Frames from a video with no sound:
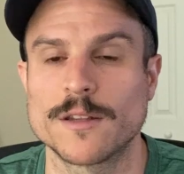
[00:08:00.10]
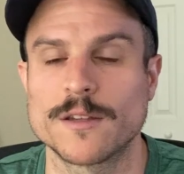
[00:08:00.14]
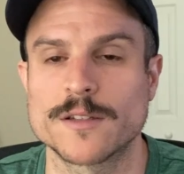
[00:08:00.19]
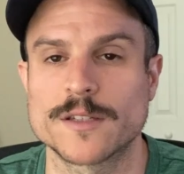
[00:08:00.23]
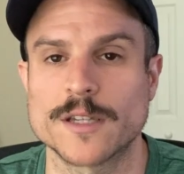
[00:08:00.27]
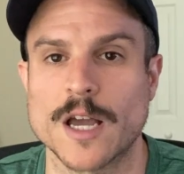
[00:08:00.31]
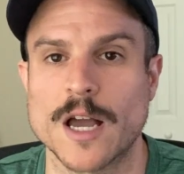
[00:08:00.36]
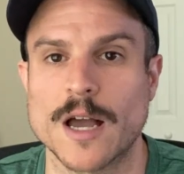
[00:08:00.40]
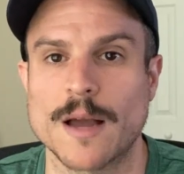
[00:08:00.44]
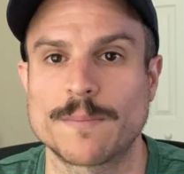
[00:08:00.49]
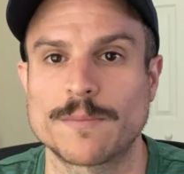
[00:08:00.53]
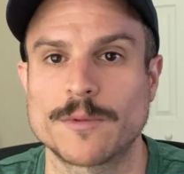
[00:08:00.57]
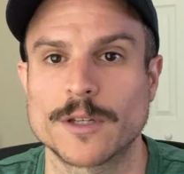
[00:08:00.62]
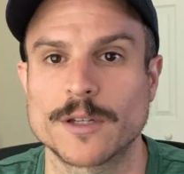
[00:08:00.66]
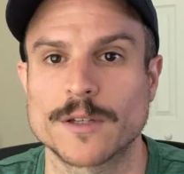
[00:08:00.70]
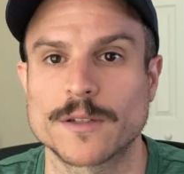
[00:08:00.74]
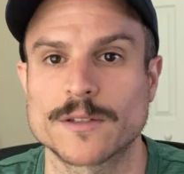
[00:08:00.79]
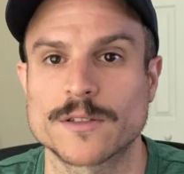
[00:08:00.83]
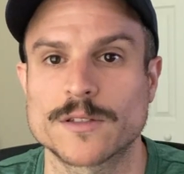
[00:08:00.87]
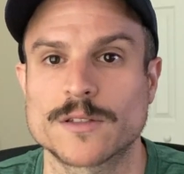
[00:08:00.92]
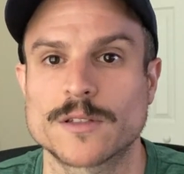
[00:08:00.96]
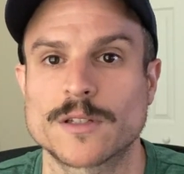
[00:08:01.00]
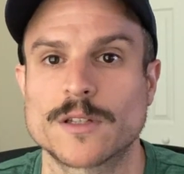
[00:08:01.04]
of these
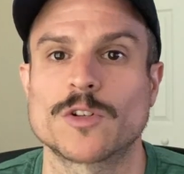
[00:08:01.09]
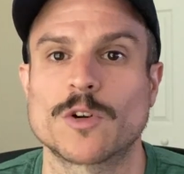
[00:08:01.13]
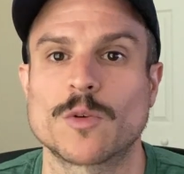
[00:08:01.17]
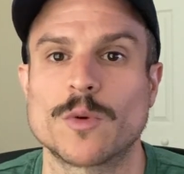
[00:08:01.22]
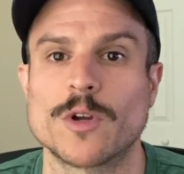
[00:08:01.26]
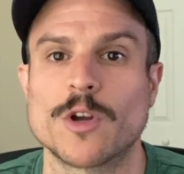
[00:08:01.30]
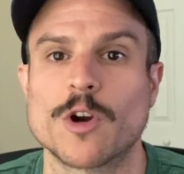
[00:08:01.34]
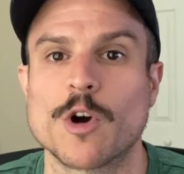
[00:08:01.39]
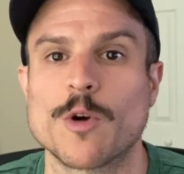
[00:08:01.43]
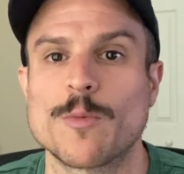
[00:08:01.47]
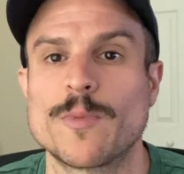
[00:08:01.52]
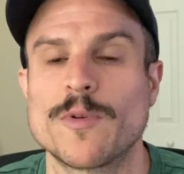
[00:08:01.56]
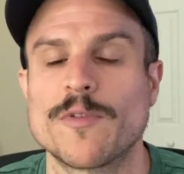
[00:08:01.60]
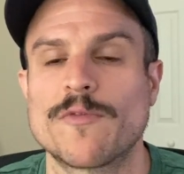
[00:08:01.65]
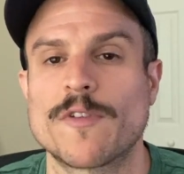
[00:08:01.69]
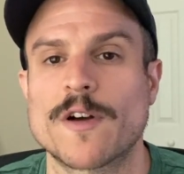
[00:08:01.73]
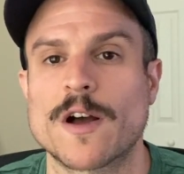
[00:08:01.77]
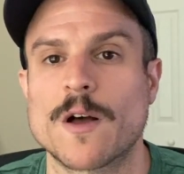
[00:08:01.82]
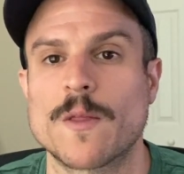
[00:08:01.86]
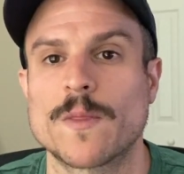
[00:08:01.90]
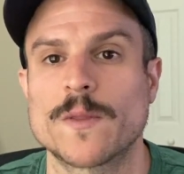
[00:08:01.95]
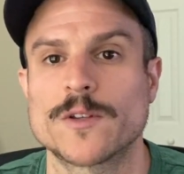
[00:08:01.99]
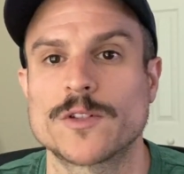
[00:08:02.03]
optics. So we hope you
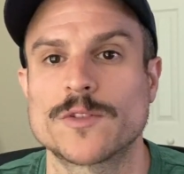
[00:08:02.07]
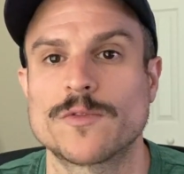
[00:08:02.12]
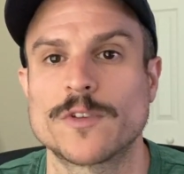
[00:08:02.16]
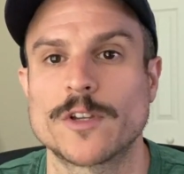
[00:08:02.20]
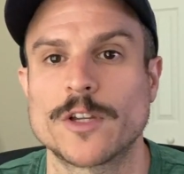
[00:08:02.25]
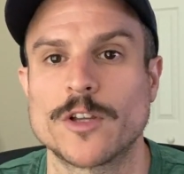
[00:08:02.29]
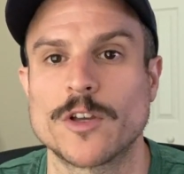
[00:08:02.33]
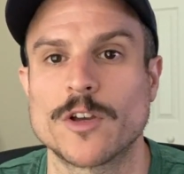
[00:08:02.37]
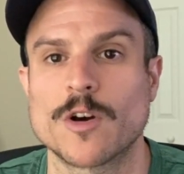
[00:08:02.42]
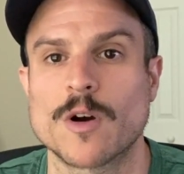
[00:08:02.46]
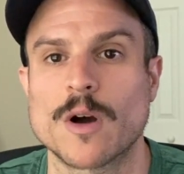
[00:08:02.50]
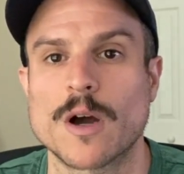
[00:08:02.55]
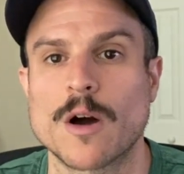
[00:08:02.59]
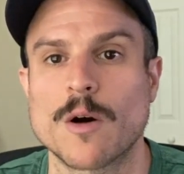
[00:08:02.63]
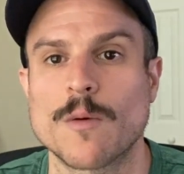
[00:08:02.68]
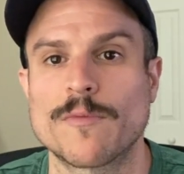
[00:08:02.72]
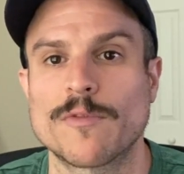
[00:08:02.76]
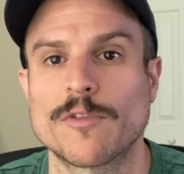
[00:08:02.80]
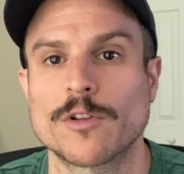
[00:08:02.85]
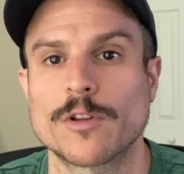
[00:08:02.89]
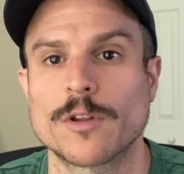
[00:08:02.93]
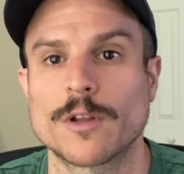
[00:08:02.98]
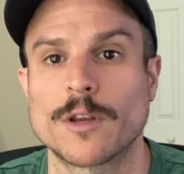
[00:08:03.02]
found this video
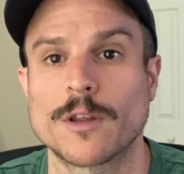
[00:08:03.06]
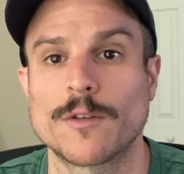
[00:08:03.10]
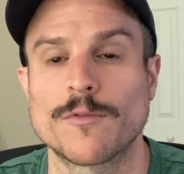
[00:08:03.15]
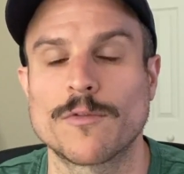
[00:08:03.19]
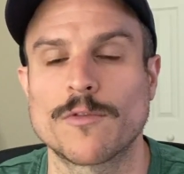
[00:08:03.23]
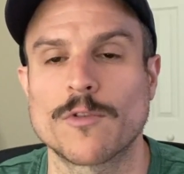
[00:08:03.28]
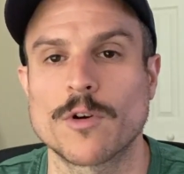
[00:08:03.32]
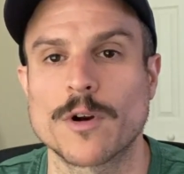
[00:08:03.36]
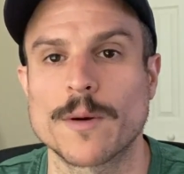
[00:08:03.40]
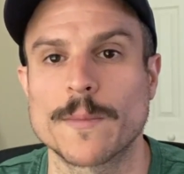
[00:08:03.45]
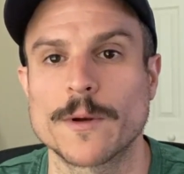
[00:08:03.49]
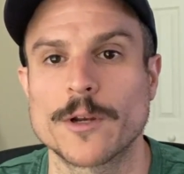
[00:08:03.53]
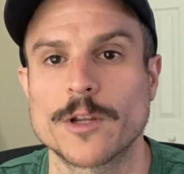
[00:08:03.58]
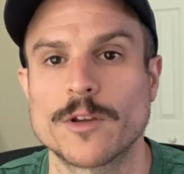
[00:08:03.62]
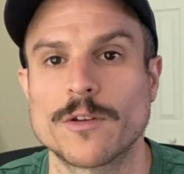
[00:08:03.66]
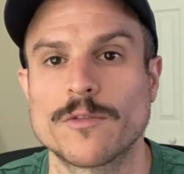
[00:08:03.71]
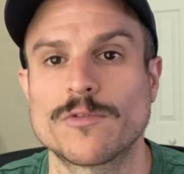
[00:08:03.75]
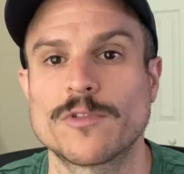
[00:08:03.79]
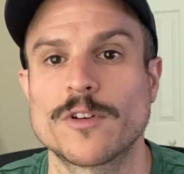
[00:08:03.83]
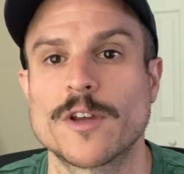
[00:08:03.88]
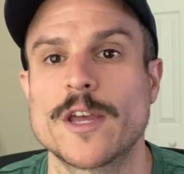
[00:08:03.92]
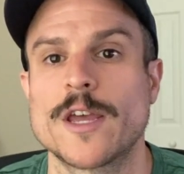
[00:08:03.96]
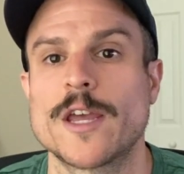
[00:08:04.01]
helpful and
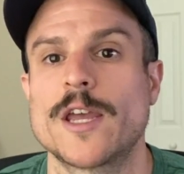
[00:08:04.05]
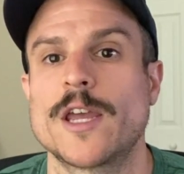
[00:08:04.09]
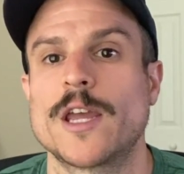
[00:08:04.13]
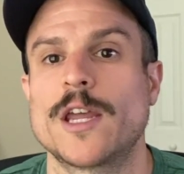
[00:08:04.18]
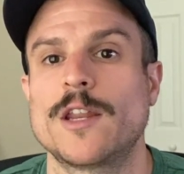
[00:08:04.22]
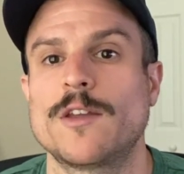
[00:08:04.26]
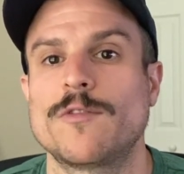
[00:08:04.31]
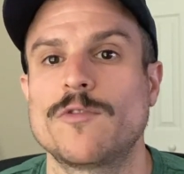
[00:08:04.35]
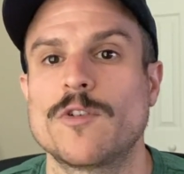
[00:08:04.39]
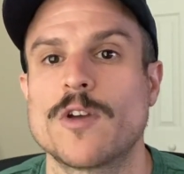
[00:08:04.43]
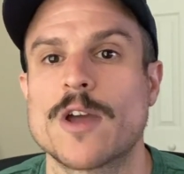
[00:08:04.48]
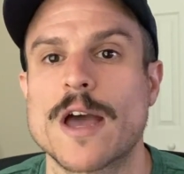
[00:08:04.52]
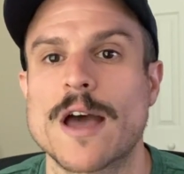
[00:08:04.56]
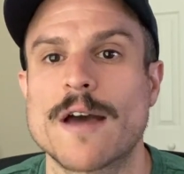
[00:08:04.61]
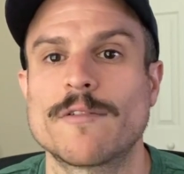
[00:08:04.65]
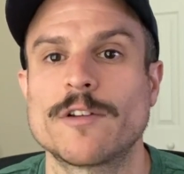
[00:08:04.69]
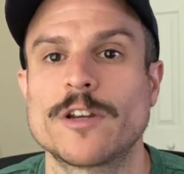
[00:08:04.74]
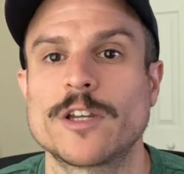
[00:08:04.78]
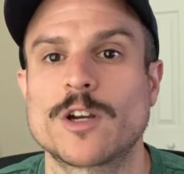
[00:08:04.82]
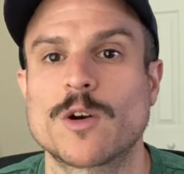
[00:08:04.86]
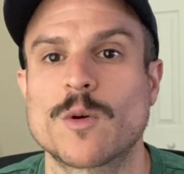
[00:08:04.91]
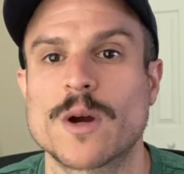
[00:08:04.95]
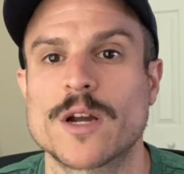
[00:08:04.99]
informative. And if you have
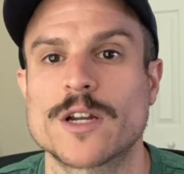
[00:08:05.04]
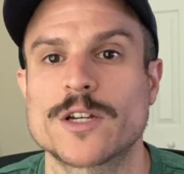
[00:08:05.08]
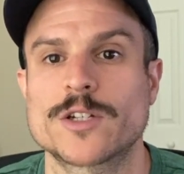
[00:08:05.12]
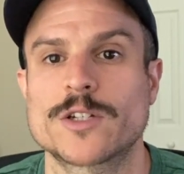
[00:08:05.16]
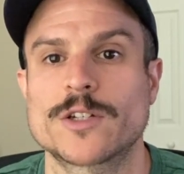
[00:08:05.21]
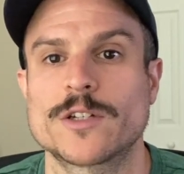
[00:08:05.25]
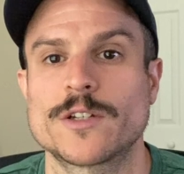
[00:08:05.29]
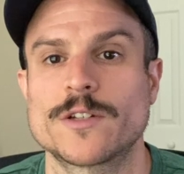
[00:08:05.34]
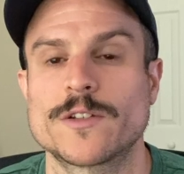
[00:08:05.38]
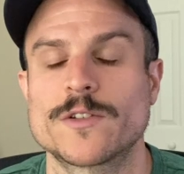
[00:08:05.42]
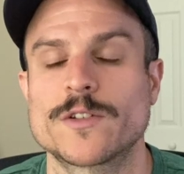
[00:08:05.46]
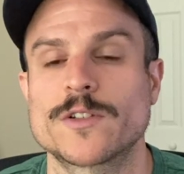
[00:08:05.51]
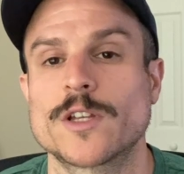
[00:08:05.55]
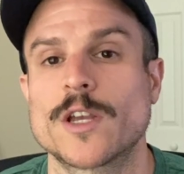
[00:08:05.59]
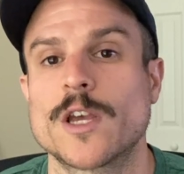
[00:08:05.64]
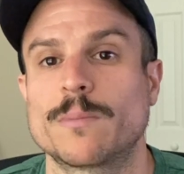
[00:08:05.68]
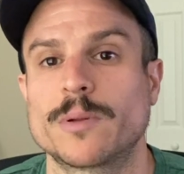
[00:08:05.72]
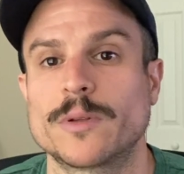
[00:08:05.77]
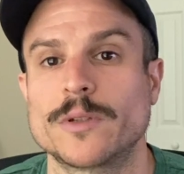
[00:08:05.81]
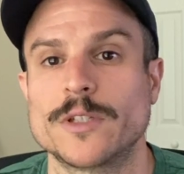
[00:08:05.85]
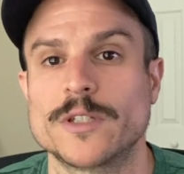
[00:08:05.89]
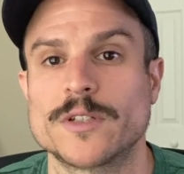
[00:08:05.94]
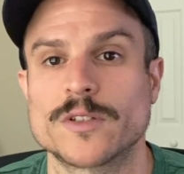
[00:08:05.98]
any questions,
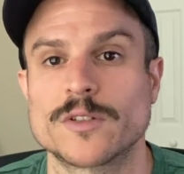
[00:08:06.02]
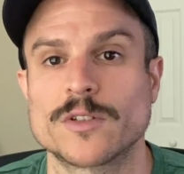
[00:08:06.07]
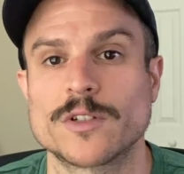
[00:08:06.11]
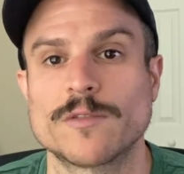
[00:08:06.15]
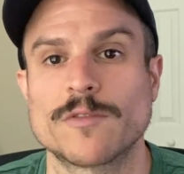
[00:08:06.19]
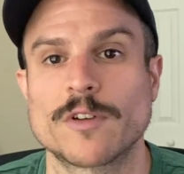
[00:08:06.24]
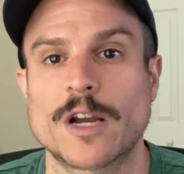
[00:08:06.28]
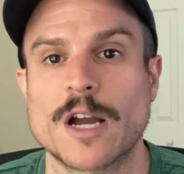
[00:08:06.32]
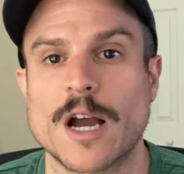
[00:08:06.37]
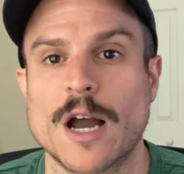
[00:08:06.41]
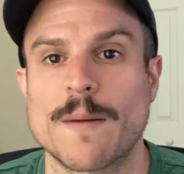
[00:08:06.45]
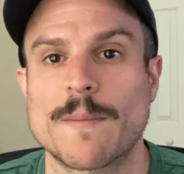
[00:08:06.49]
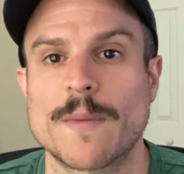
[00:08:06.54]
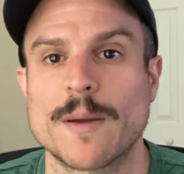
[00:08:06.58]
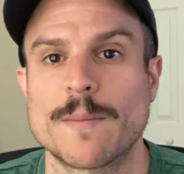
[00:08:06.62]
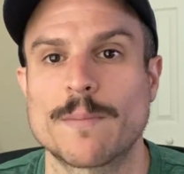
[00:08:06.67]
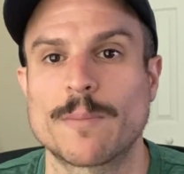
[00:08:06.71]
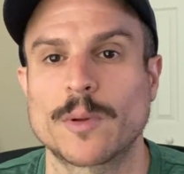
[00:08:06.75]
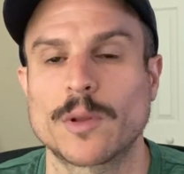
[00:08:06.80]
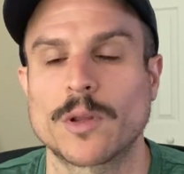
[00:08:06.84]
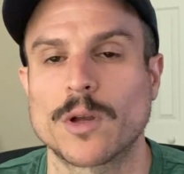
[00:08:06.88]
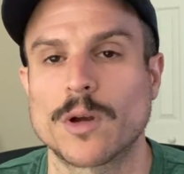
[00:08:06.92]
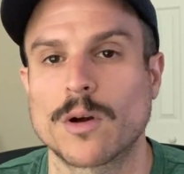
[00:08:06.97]
please leave a
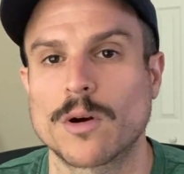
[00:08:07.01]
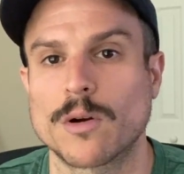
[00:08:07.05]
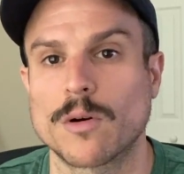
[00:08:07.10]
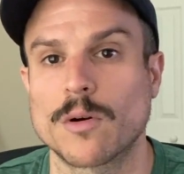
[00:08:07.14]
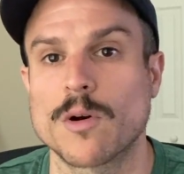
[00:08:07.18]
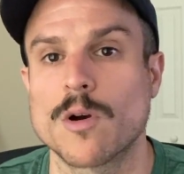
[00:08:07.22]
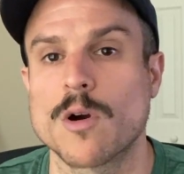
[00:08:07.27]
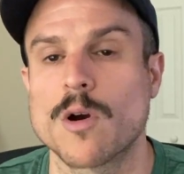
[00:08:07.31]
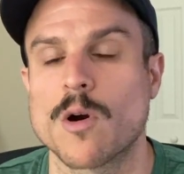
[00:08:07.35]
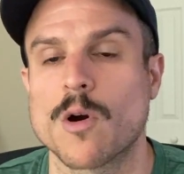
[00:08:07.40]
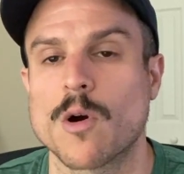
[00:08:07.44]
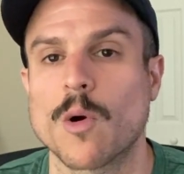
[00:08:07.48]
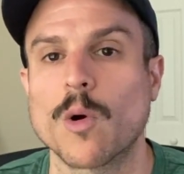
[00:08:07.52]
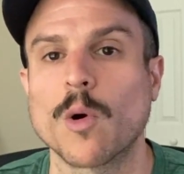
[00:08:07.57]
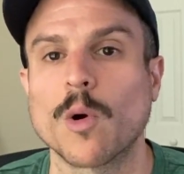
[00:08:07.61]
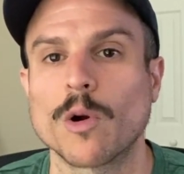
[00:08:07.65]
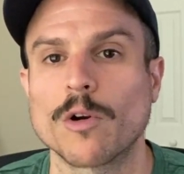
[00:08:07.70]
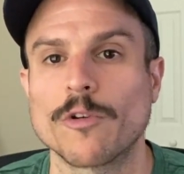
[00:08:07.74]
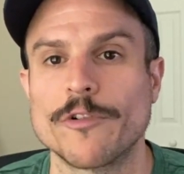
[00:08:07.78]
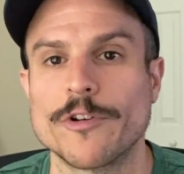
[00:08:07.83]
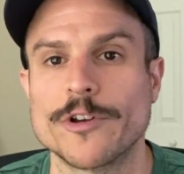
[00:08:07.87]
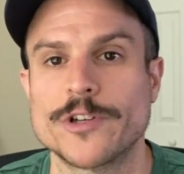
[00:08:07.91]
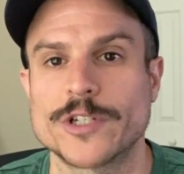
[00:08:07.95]
comment below
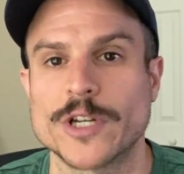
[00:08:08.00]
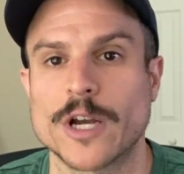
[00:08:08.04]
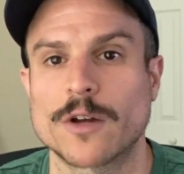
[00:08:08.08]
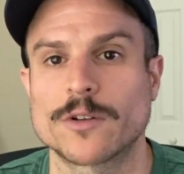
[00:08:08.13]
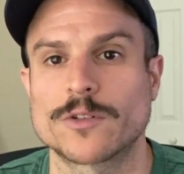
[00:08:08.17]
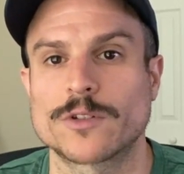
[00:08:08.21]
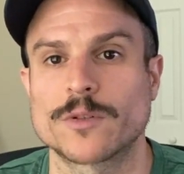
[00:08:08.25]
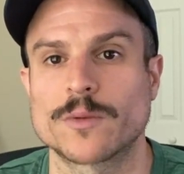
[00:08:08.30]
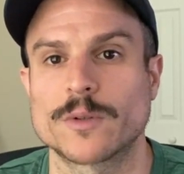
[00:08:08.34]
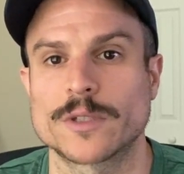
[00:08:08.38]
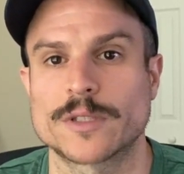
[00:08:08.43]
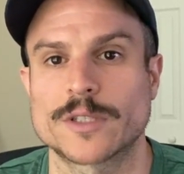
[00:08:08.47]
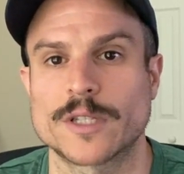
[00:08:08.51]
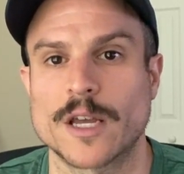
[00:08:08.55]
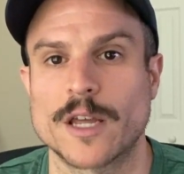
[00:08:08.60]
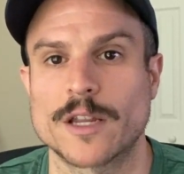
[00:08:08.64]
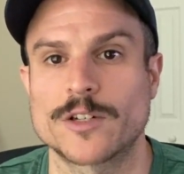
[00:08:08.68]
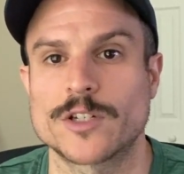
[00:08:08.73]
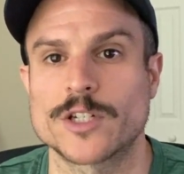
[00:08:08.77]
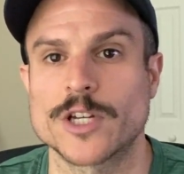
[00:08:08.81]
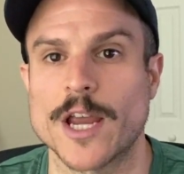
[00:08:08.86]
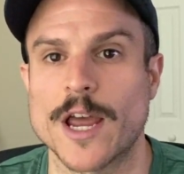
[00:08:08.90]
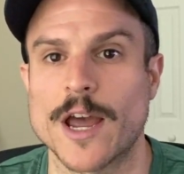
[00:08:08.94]
or reach out to us
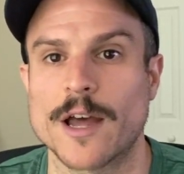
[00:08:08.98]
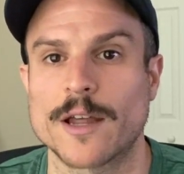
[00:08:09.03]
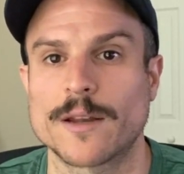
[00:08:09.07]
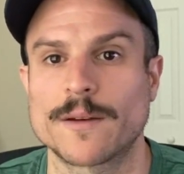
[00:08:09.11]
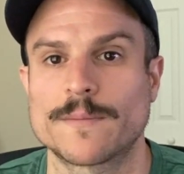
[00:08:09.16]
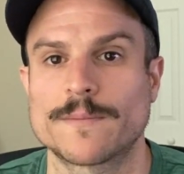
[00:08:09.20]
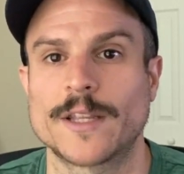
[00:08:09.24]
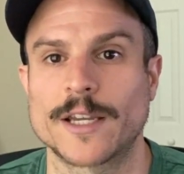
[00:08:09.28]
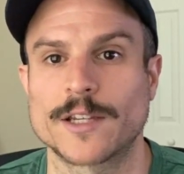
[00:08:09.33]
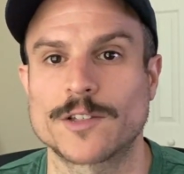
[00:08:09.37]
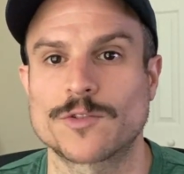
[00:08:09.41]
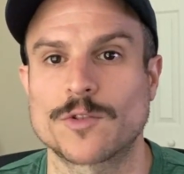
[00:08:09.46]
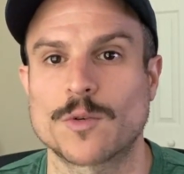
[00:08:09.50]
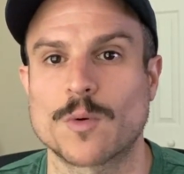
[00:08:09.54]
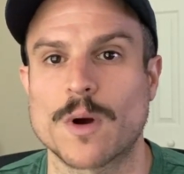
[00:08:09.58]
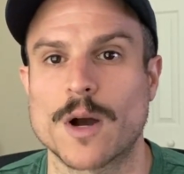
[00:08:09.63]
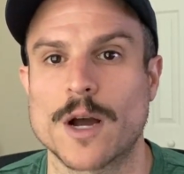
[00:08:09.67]
on chat. Thanks for